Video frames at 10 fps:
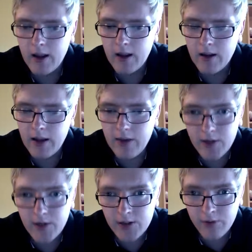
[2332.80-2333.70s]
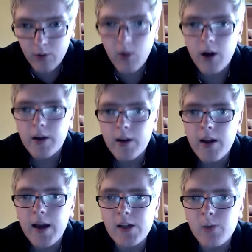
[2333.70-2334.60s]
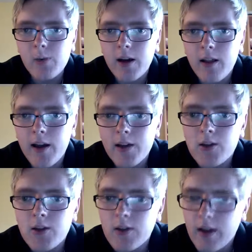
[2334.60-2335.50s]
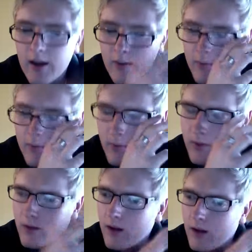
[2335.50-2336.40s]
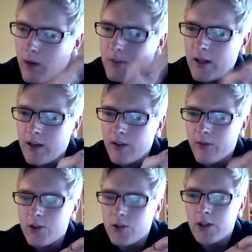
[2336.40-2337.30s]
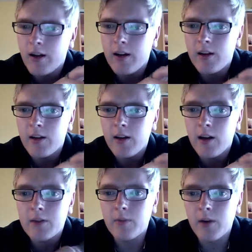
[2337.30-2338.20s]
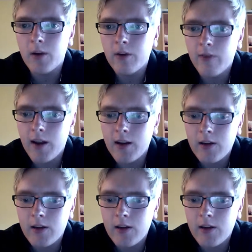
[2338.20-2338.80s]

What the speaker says: evidence of their work, as well as updated of the Shinari indicators from Girthvec,